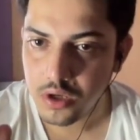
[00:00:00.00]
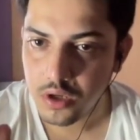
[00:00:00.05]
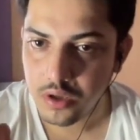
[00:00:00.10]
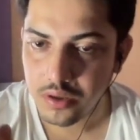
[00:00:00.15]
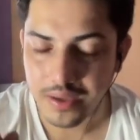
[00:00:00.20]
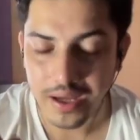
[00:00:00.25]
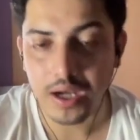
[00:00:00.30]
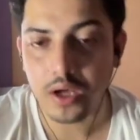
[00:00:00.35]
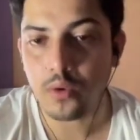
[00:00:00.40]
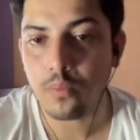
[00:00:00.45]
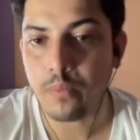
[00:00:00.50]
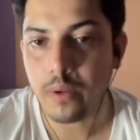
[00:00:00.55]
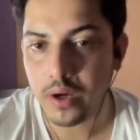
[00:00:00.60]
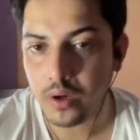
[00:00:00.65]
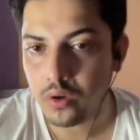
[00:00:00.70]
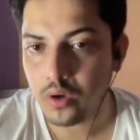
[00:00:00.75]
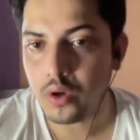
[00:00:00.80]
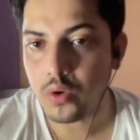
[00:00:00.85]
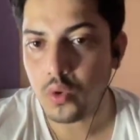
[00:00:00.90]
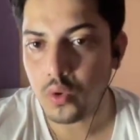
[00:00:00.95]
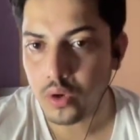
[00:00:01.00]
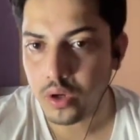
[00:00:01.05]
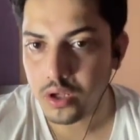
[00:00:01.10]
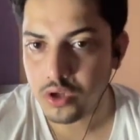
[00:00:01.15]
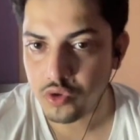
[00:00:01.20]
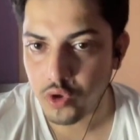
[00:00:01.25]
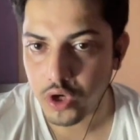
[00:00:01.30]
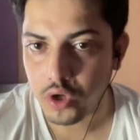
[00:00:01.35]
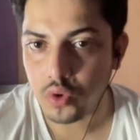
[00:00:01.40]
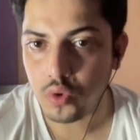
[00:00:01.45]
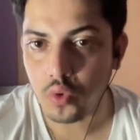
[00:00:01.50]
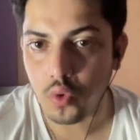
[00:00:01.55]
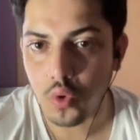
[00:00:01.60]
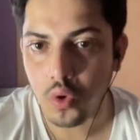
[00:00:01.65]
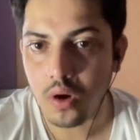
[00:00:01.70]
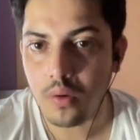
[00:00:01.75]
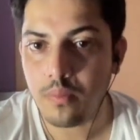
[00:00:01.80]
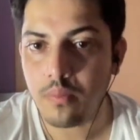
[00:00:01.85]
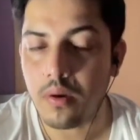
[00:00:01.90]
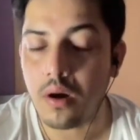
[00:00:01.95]
that particular token is going to
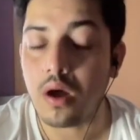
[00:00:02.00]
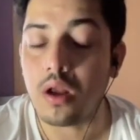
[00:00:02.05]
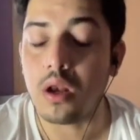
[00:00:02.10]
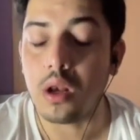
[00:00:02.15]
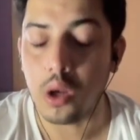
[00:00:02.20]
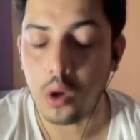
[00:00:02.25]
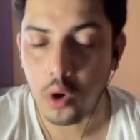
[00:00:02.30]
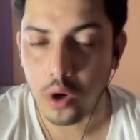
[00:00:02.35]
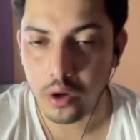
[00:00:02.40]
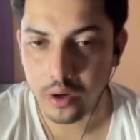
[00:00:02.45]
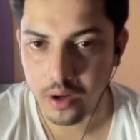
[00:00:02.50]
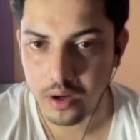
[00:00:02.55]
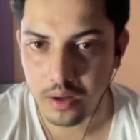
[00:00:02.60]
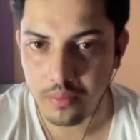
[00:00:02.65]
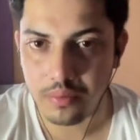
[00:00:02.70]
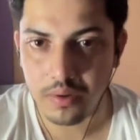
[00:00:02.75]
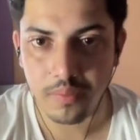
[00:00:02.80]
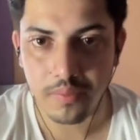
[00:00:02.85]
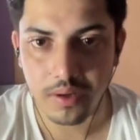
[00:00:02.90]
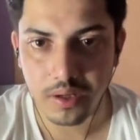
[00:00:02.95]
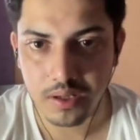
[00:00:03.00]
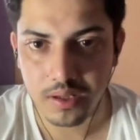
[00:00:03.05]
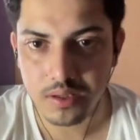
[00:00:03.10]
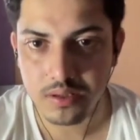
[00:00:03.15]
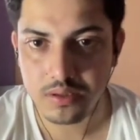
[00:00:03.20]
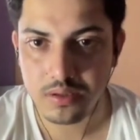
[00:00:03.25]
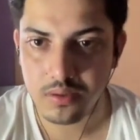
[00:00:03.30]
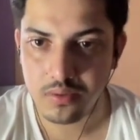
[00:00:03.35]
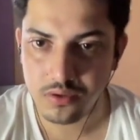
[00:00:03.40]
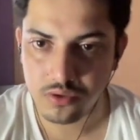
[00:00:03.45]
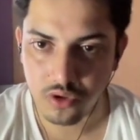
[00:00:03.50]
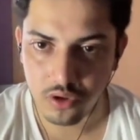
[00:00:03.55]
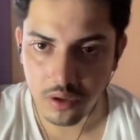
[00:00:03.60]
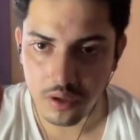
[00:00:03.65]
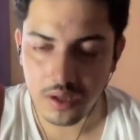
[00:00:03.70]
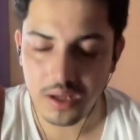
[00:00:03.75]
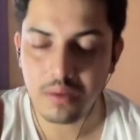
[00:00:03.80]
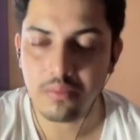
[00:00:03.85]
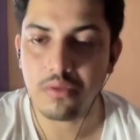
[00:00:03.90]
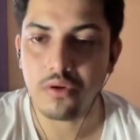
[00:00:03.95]
go up a lot in upcoming days so
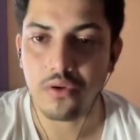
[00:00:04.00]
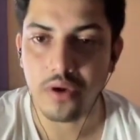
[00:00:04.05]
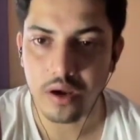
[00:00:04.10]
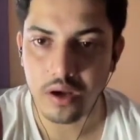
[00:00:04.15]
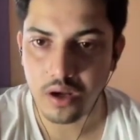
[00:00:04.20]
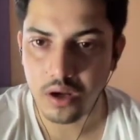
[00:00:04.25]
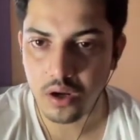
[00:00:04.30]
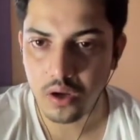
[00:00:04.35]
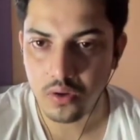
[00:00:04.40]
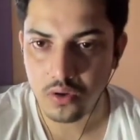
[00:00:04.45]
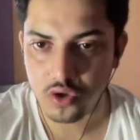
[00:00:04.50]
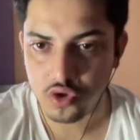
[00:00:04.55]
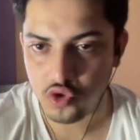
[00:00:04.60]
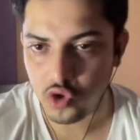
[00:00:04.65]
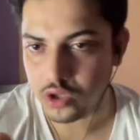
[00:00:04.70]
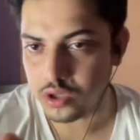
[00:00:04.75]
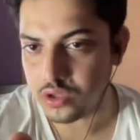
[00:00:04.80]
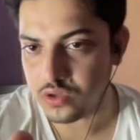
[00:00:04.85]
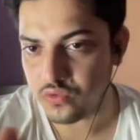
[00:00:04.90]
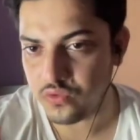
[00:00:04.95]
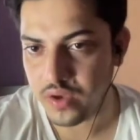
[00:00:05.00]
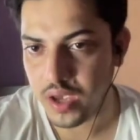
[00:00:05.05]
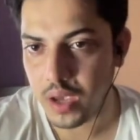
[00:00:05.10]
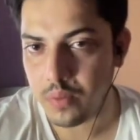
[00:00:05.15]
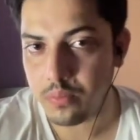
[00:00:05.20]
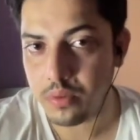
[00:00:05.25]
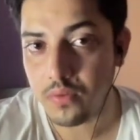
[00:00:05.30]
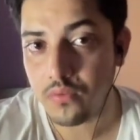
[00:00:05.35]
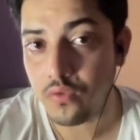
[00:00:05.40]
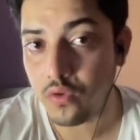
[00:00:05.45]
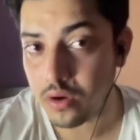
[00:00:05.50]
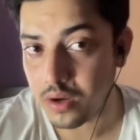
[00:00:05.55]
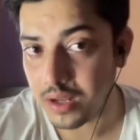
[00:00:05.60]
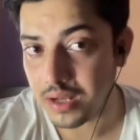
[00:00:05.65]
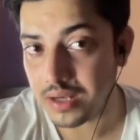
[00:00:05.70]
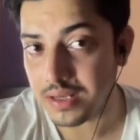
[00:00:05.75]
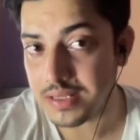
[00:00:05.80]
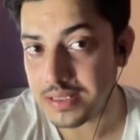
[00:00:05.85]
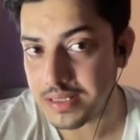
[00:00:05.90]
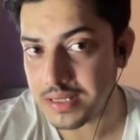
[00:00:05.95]
dm me right now join this vip for
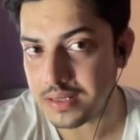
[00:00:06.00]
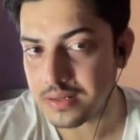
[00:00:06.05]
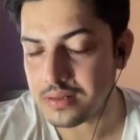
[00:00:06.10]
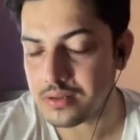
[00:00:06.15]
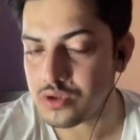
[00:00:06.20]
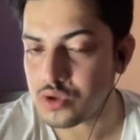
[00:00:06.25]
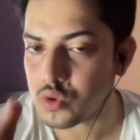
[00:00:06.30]
daily signals